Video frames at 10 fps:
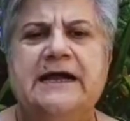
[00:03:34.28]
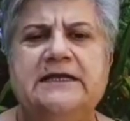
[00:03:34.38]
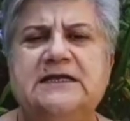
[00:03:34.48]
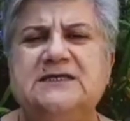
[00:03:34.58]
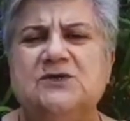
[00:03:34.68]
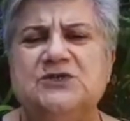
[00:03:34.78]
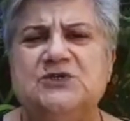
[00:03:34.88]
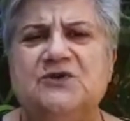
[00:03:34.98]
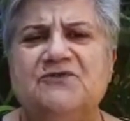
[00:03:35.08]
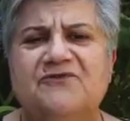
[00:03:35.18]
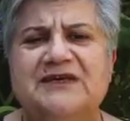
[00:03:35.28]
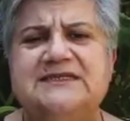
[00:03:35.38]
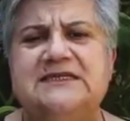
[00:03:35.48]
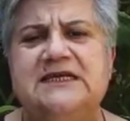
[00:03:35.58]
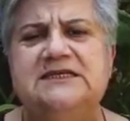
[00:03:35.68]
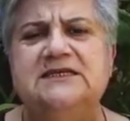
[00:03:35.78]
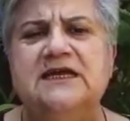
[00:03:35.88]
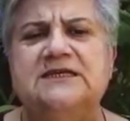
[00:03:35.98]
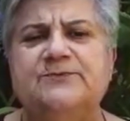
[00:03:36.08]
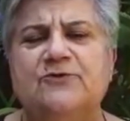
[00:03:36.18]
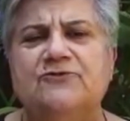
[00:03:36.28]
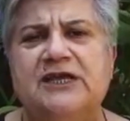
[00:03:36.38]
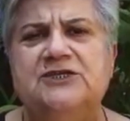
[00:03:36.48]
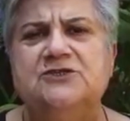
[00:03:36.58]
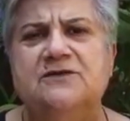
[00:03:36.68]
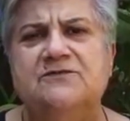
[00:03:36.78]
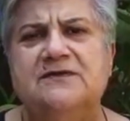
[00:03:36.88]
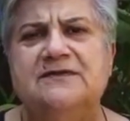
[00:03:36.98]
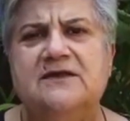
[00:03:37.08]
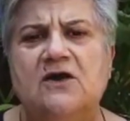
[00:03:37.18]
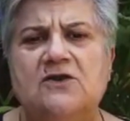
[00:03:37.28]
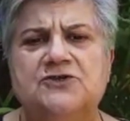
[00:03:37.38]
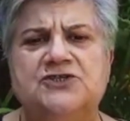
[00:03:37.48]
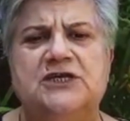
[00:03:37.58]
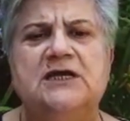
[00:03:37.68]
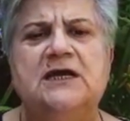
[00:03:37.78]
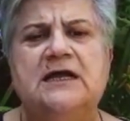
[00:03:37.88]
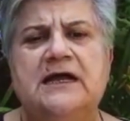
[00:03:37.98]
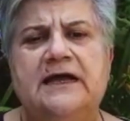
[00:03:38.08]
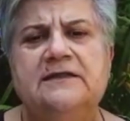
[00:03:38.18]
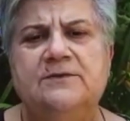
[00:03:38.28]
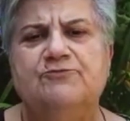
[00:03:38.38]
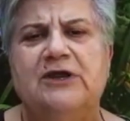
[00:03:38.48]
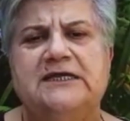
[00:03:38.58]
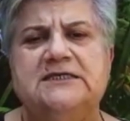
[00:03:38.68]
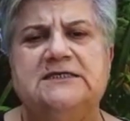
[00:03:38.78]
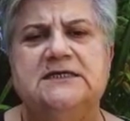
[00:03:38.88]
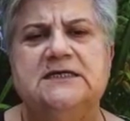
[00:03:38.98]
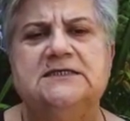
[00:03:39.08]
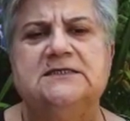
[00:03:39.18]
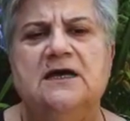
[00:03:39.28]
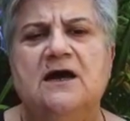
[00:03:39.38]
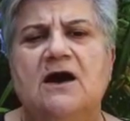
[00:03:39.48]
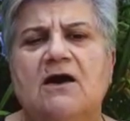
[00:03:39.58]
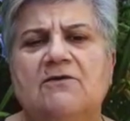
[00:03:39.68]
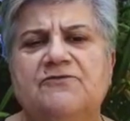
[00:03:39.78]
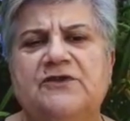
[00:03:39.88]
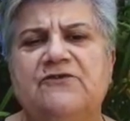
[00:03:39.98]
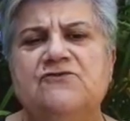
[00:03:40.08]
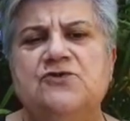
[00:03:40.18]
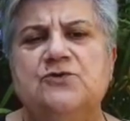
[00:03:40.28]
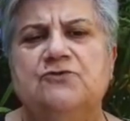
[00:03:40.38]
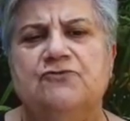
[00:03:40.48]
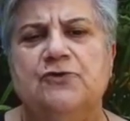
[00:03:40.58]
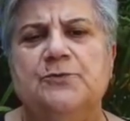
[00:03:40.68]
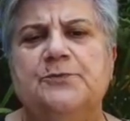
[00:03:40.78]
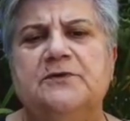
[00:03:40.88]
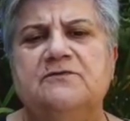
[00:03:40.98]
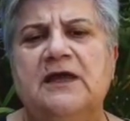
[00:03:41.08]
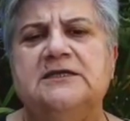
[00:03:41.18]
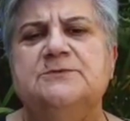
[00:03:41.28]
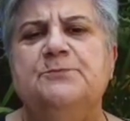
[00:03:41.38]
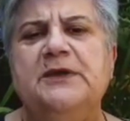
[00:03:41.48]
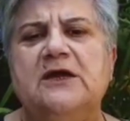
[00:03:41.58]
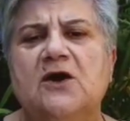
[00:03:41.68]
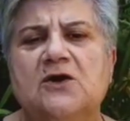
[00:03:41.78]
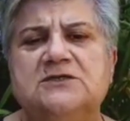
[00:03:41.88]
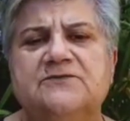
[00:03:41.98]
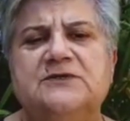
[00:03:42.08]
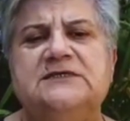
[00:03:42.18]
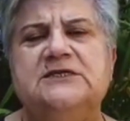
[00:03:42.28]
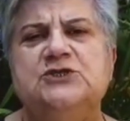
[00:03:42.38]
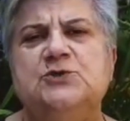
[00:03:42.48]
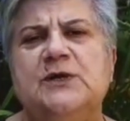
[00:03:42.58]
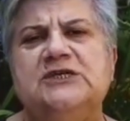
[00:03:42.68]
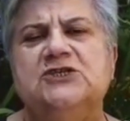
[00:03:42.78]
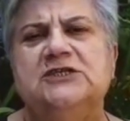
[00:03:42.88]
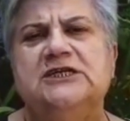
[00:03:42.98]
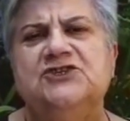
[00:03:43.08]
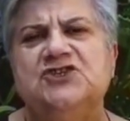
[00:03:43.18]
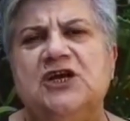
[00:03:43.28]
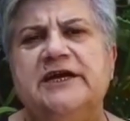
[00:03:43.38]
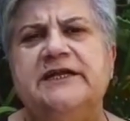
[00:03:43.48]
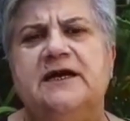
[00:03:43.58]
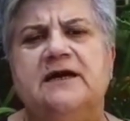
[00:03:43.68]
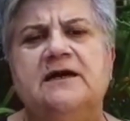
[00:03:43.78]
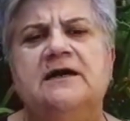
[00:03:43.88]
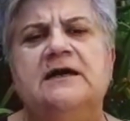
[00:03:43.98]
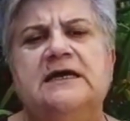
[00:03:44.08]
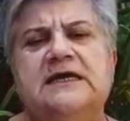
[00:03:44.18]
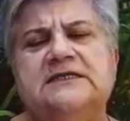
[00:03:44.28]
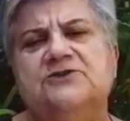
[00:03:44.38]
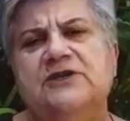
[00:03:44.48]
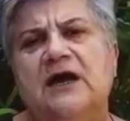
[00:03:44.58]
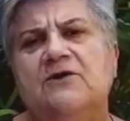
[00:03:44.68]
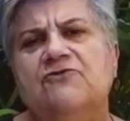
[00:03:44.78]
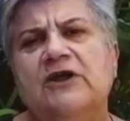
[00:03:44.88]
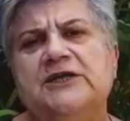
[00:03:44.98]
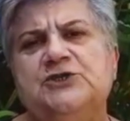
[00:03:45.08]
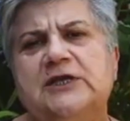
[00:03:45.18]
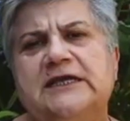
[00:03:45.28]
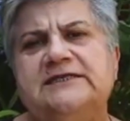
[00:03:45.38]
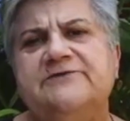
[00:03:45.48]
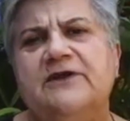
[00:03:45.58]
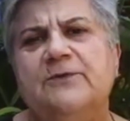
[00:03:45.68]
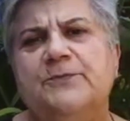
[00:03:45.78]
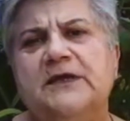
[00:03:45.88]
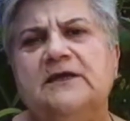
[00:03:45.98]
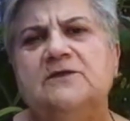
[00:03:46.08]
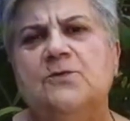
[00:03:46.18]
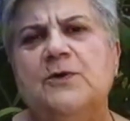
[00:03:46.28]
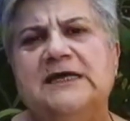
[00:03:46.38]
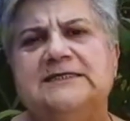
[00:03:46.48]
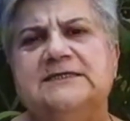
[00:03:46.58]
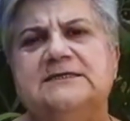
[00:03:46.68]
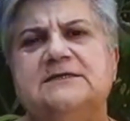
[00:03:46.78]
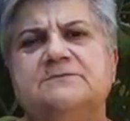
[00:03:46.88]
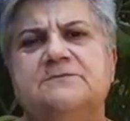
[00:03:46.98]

And it is also a fascinating exploration of the theology and the practices of this new group that, because of the situation in China, is now gradually developing in the West.